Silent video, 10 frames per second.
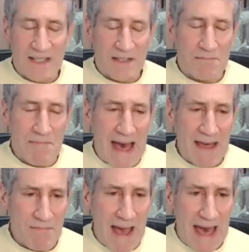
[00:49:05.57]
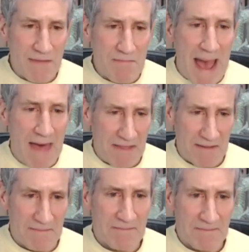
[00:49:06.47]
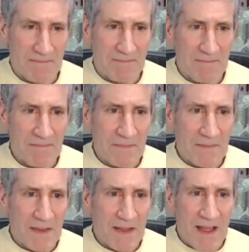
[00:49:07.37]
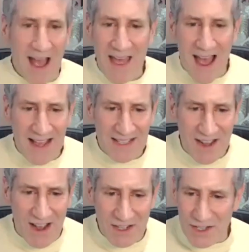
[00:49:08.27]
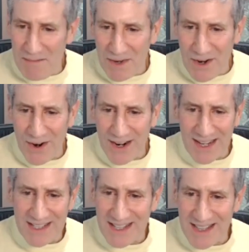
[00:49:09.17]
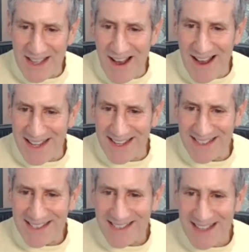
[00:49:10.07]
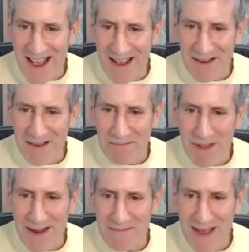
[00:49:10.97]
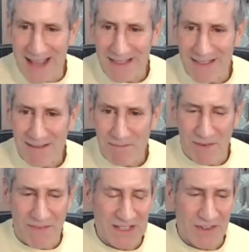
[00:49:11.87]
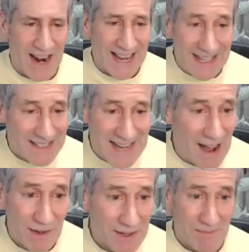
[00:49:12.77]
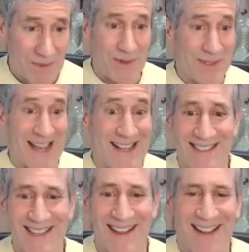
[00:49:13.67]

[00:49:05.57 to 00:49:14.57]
is math, math, math. I saw Jim Curry is in the audience, applied math professor, I guess now computer science.